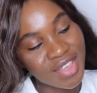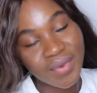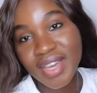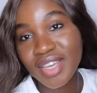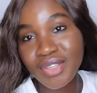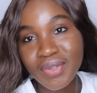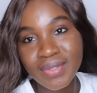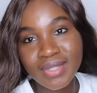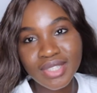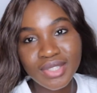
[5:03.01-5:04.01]
You can
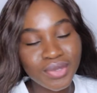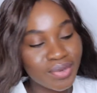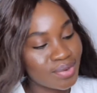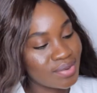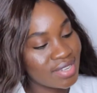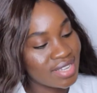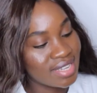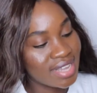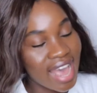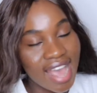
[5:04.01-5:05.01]
use it to
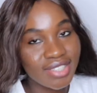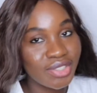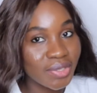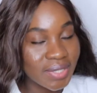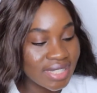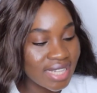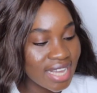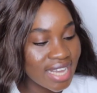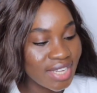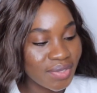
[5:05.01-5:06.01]
adjust
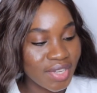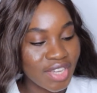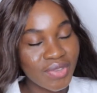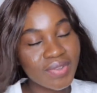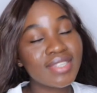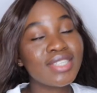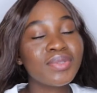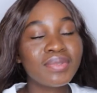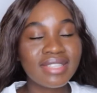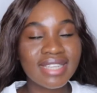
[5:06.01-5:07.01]
it, you can use it
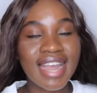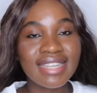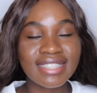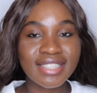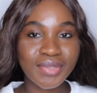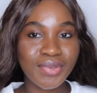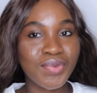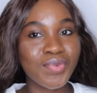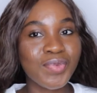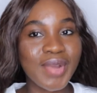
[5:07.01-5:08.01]
to tighten it to
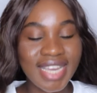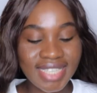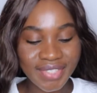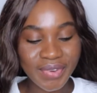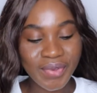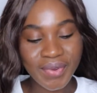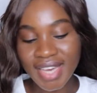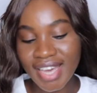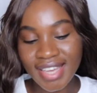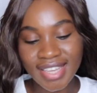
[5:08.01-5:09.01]
your waist, or you
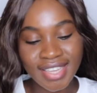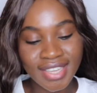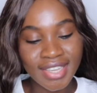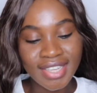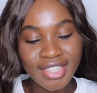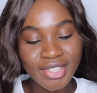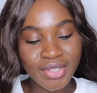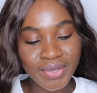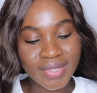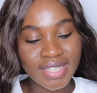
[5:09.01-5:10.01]
can
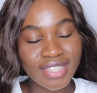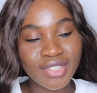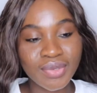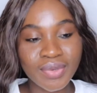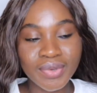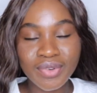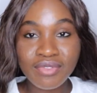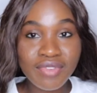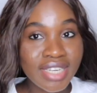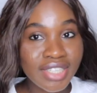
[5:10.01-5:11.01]
use it to
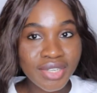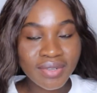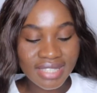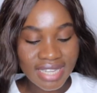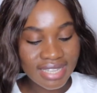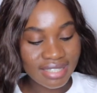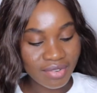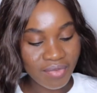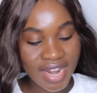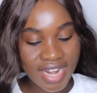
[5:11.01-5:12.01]
reduce it
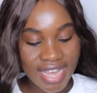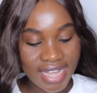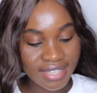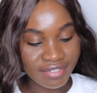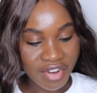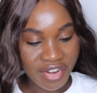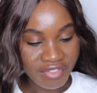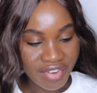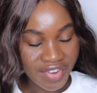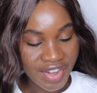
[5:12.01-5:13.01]
when it's
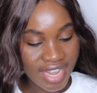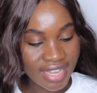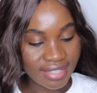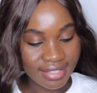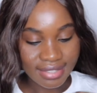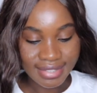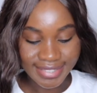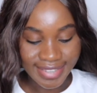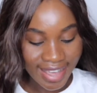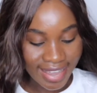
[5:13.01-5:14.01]
very
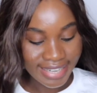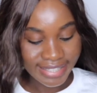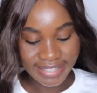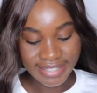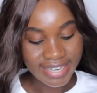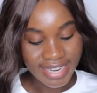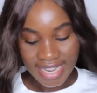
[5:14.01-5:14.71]
tight.